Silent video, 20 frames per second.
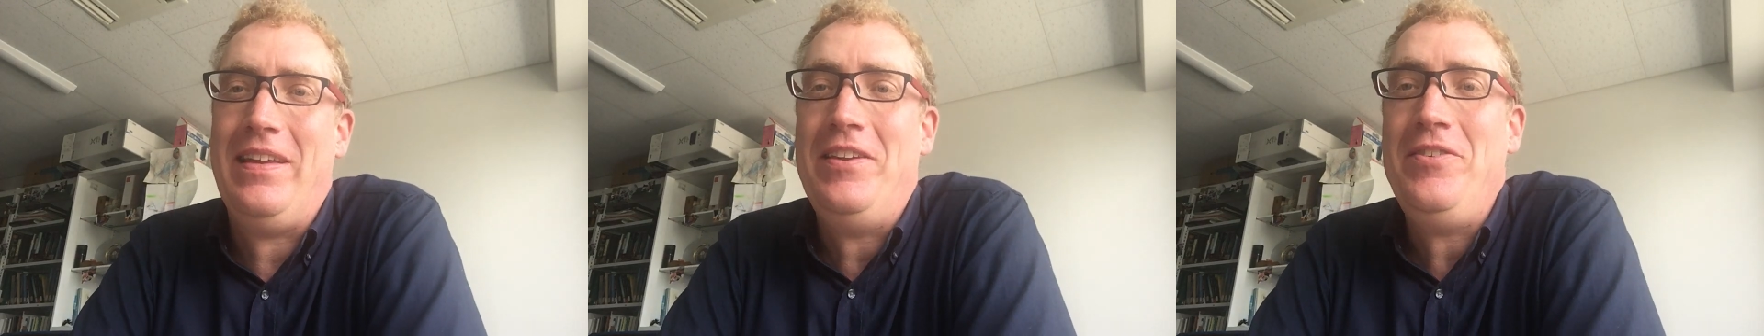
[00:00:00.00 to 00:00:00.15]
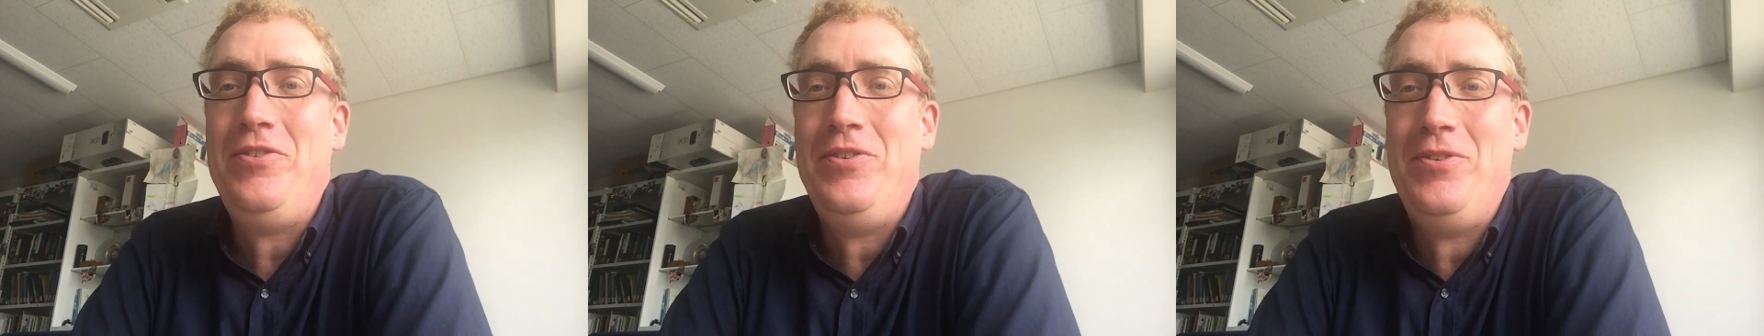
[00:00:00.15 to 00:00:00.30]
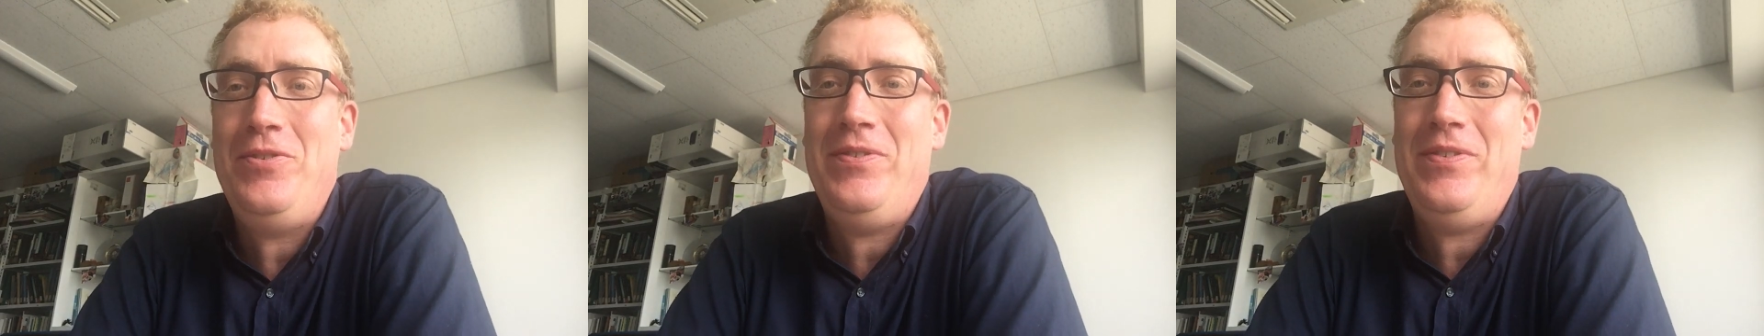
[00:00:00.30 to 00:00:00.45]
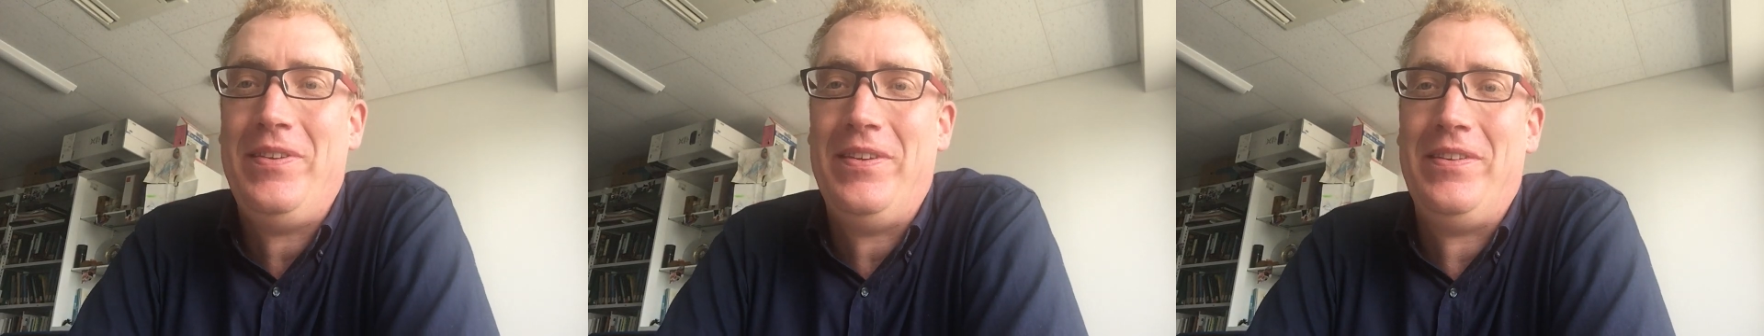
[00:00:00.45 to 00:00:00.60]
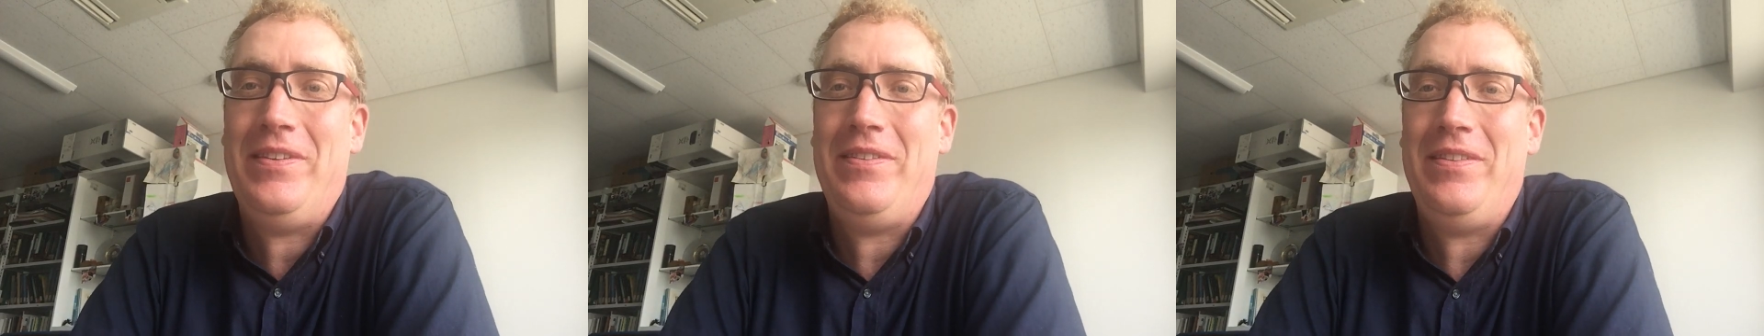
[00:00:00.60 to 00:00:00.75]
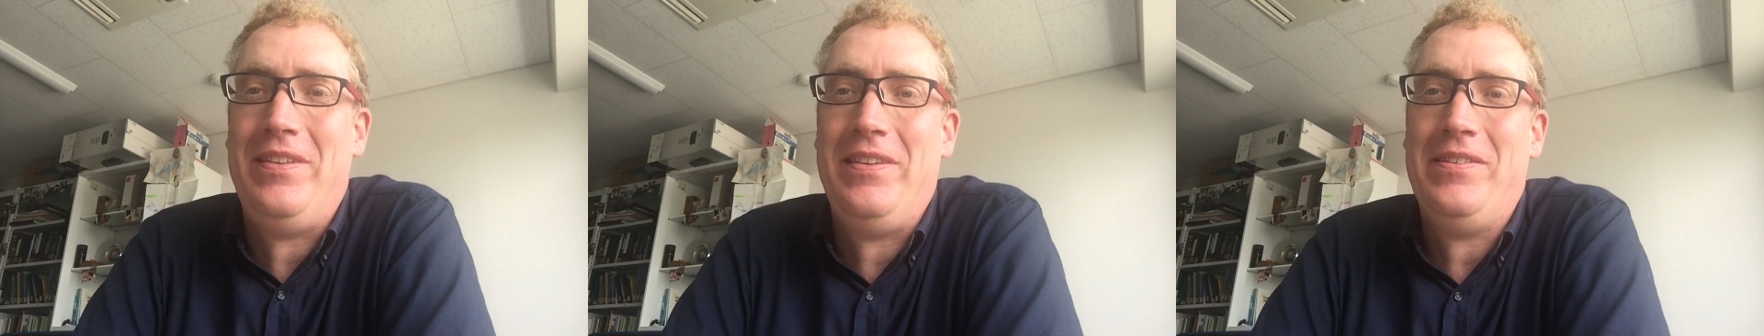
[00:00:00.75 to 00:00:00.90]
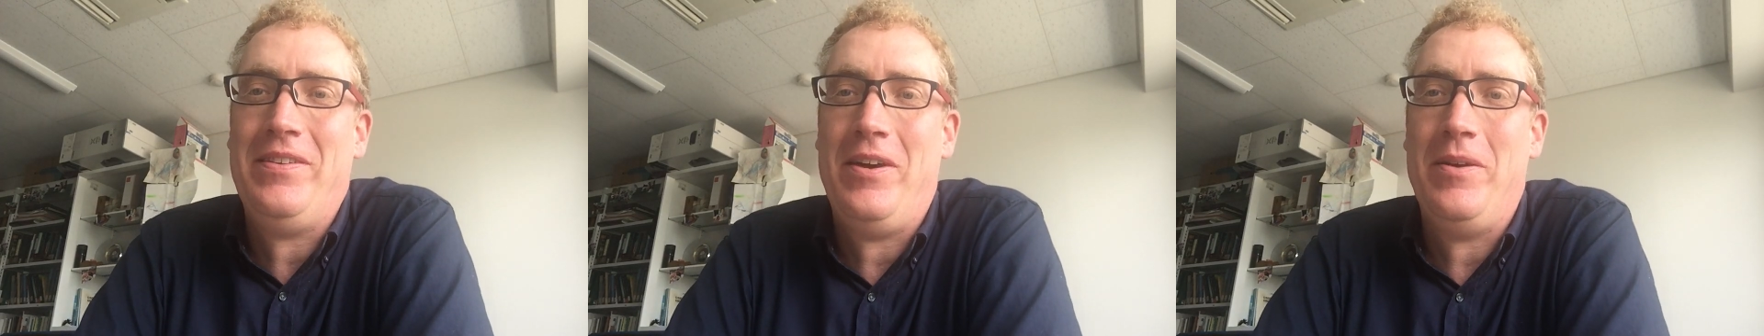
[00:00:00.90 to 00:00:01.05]
introducing
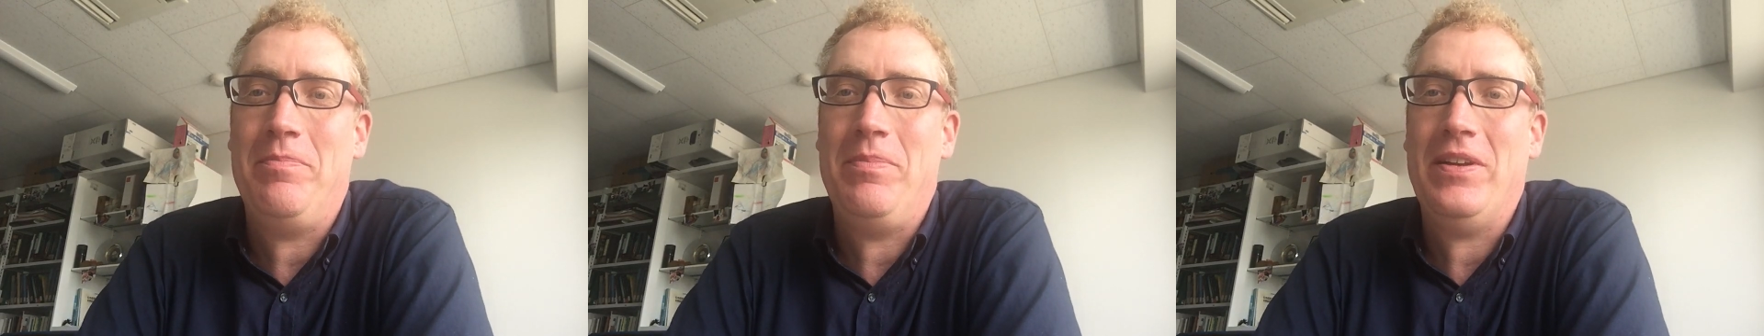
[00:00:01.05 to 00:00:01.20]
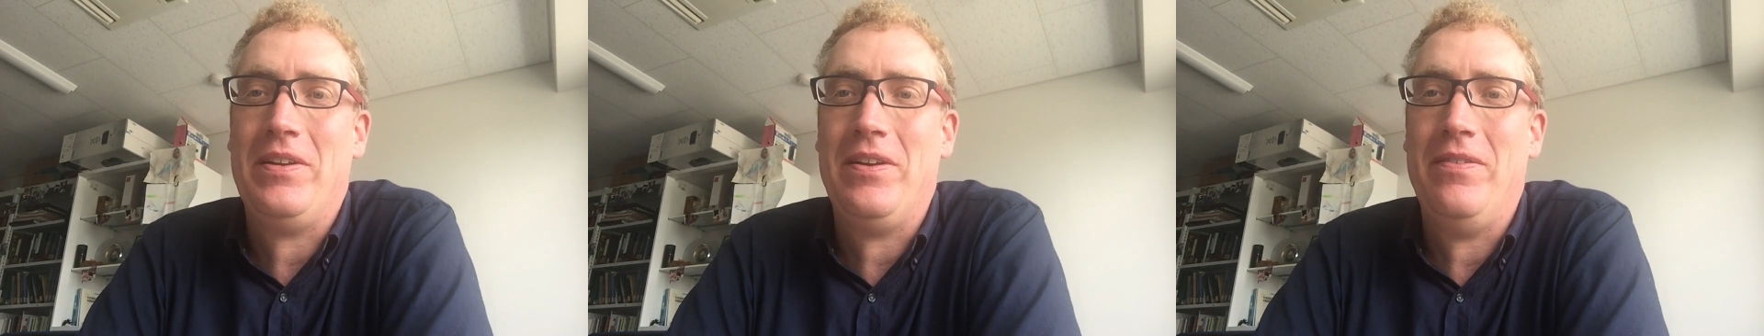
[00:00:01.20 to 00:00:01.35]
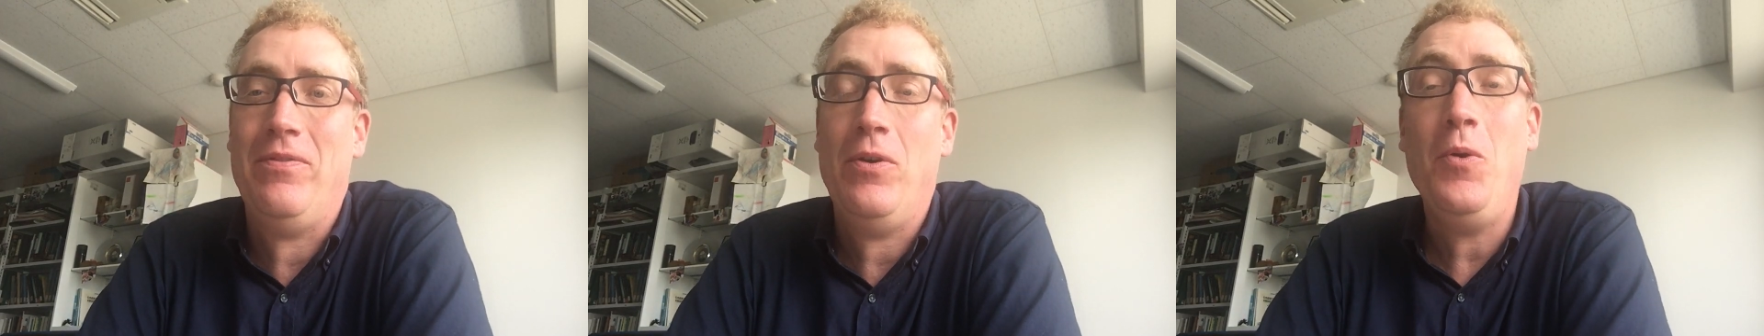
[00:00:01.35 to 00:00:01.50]
the topic of